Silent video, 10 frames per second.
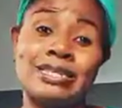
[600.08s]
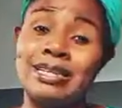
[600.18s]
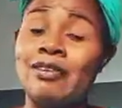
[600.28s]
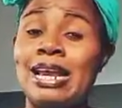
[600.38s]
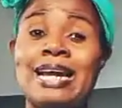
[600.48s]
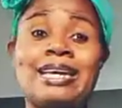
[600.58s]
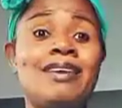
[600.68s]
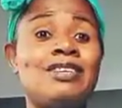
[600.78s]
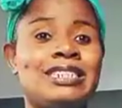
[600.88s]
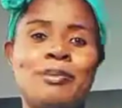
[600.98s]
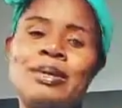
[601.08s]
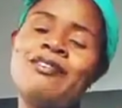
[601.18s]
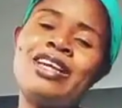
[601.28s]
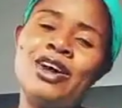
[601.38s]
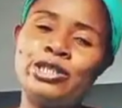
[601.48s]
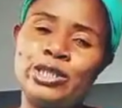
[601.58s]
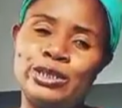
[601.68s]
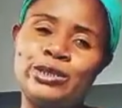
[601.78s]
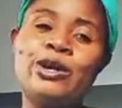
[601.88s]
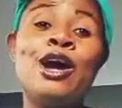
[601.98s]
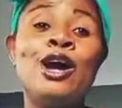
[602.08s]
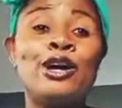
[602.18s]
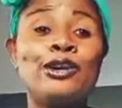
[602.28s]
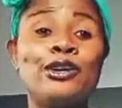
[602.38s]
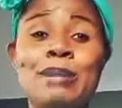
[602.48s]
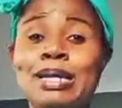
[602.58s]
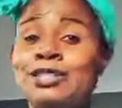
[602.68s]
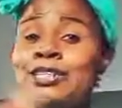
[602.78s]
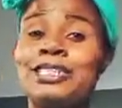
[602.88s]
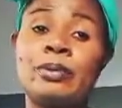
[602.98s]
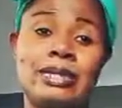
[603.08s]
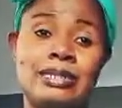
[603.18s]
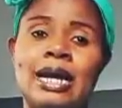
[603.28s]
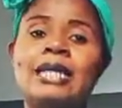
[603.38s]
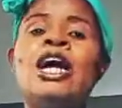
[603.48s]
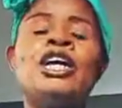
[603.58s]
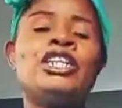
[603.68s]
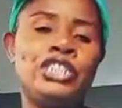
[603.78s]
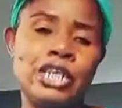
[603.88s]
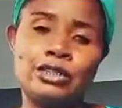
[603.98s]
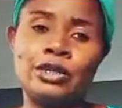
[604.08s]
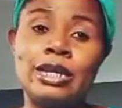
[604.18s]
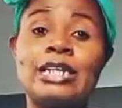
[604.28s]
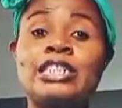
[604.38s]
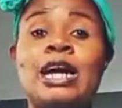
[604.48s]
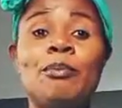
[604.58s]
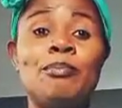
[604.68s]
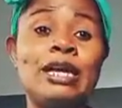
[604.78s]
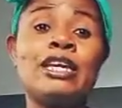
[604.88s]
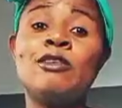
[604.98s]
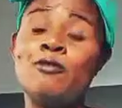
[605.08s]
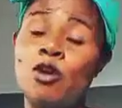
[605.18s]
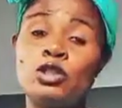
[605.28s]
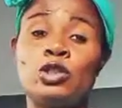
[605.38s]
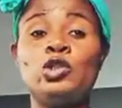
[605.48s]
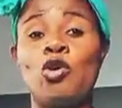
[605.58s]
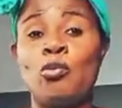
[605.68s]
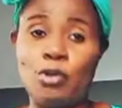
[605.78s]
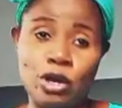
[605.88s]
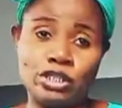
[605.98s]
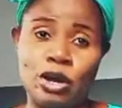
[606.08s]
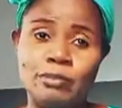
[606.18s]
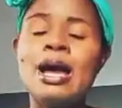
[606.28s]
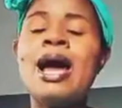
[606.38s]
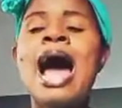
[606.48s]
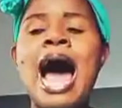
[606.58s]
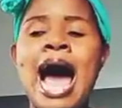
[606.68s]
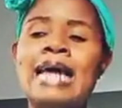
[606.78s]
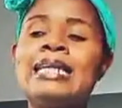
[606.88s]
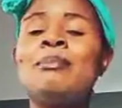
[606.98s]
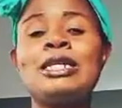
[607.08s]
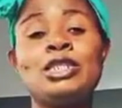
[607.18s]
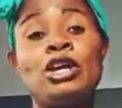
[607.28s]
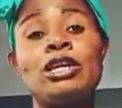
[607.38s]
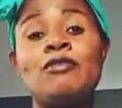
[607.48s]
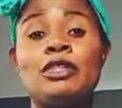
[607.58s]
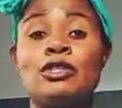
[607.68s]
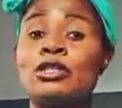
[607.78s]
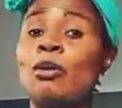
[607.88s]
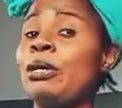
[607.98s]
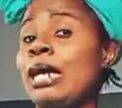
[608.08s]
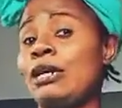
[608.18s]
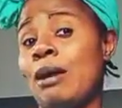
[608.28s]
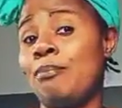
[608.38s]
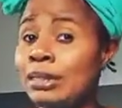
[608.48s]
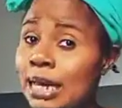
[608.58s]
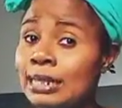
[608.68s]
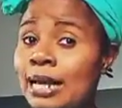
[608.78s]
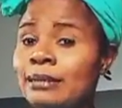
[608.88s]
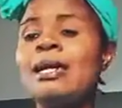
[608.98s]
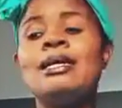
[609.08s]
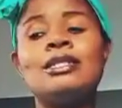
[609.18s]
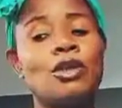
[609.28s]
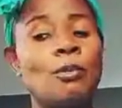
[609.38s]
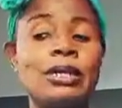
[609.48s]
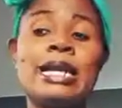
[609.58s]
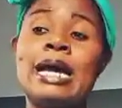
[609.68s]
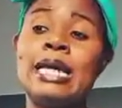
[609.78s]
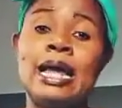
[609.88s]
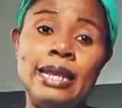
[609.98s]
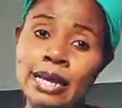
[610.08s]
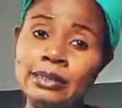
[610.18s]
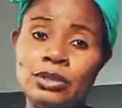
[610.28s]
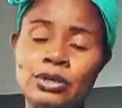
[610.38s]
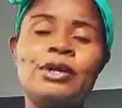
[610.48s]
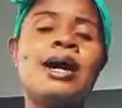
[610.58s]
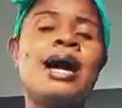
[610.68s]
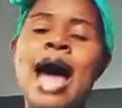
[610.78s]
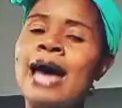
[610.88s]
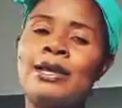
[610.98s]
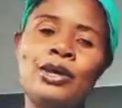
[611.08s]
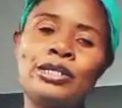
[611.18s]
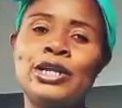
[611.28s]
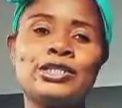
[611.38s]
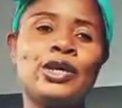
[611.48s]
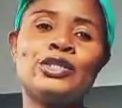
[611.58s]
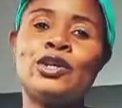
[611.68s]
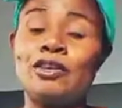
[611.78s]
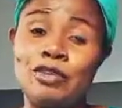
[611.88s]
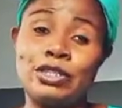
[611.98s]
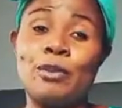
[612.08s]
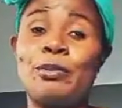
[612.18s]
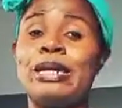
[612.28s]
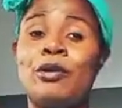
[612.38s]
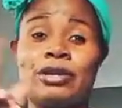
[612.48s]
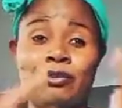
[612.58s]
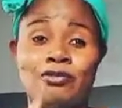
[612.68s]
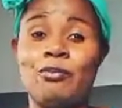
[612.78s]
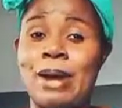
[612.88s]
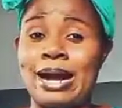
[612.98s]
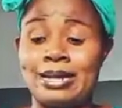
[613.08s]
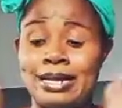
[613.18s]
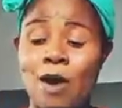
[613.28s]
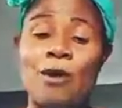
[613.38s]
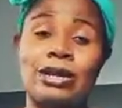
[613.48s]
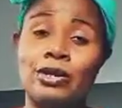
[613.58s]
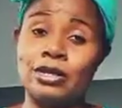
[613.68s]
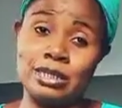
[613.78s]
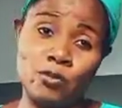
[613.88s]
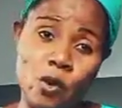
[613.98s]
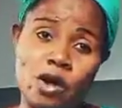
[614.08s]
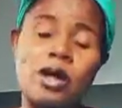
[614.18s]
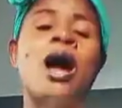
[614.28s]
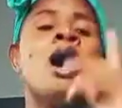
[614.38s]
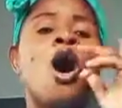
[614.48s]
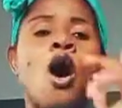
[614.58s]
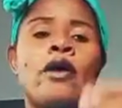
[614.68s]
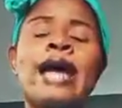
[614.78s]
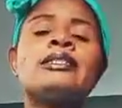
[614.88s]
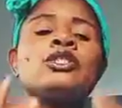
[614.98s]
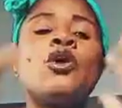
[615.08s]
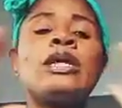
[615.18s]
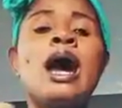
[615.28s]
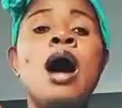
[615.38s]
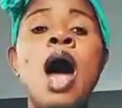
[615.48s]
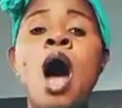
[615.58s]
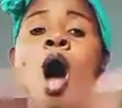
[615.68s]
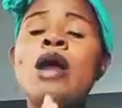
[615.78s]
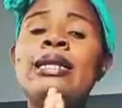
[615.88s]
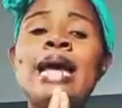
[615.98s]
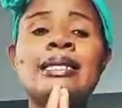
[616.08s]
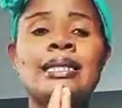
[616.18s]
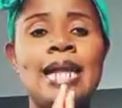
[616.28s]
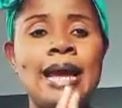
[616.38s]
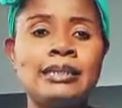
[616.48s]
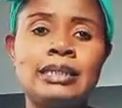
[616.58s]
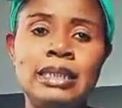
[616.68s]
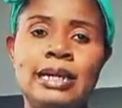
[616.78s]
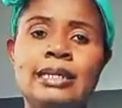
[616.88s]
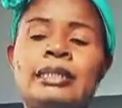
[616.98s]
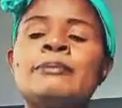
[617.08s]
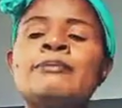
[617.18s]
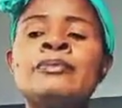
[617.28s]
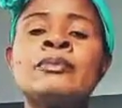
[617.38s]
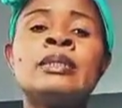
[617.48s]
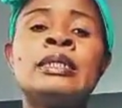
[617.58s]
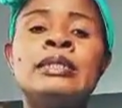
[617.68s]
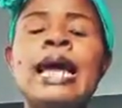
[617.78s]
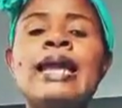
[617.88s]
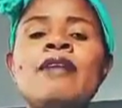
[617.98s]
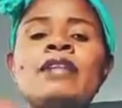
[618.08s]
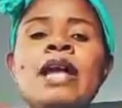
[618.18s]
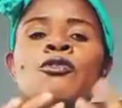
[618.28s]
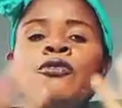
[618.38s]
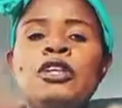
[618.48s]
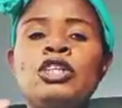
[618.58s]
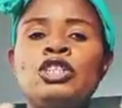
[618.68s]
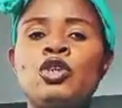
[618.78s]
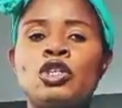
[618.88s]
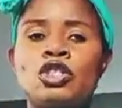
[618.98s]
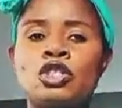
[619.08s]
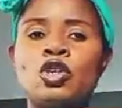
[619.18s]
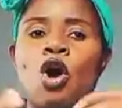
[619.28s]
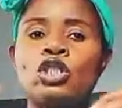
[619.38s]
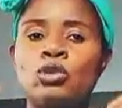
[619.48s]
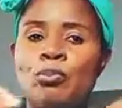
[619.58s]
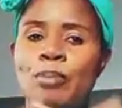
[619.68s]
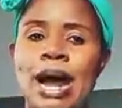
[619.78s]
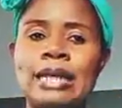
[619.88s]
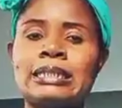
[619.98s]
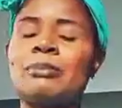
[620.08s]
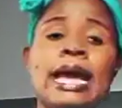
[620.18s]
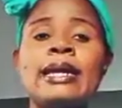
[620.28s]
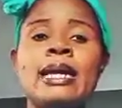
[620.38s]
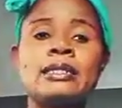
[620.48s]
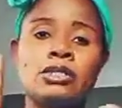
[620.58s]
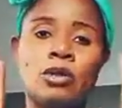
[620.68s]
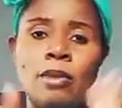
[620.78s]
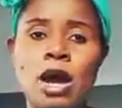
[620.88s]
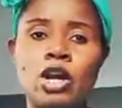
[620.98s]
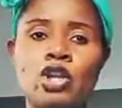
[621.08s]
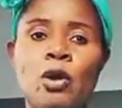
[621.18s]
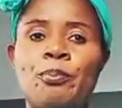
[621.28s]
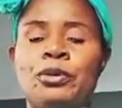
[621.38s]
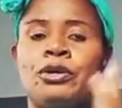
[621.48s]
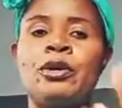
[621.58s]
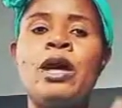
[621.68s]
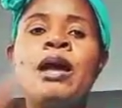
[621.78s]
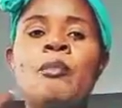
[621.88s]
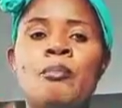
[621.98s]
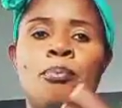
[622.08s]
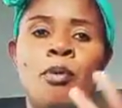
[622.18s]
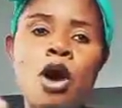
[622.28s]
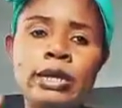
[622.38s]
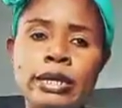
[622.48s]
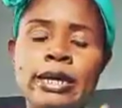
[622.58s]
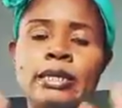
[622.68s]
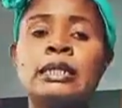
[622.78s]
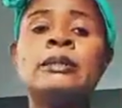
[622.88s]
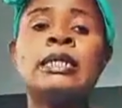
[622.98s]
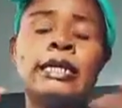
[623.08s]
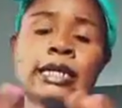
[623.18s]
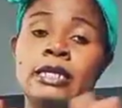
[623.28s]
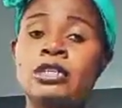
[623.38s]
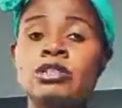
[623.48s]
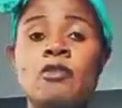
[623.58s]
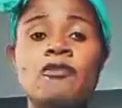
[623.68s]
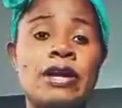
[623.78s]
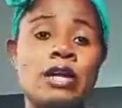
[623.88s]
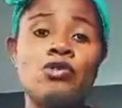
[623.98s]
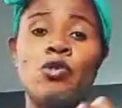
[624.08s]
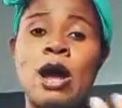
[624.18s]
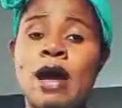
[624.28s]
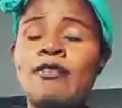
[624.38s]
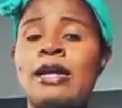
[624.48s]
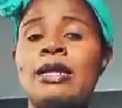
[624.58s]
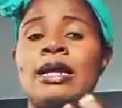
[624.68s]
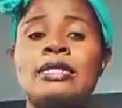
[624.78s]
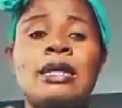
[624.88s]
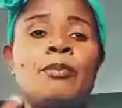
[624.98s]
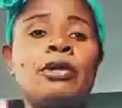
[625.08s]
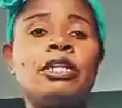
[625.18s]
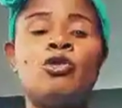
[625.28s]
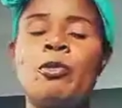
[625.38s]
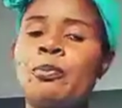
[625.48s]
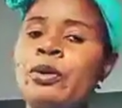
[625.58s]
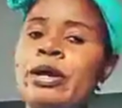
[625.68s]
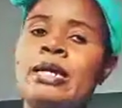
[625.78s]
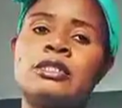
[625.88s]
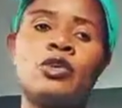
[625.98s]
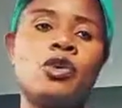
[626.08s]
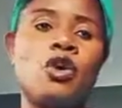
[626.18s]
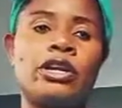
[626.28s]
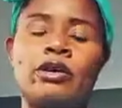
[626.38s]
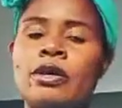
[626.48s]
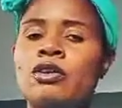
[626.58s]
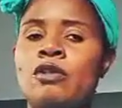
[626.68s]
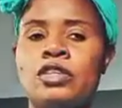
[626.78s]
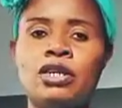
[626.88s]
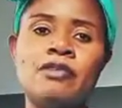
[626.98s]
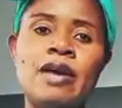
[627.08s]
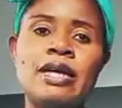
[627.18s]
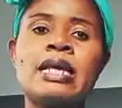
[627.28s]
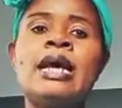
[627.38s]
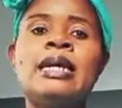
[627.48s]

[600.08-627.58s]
us never lack. Give it shall be given unto you. good measures, press down, shake together, shall men give unto your bosom. And make sure you give it to somebody that you are better than, somebody that you are led to, and not just going to give it somebody that will give you back. That one doesn't work. All right, so now on that 19th, then after you finish your salt bath, then get some onion peel, burn it in any sort of fire you have, and then as you're burning, you'll be praying and so, God, the creator of the universe,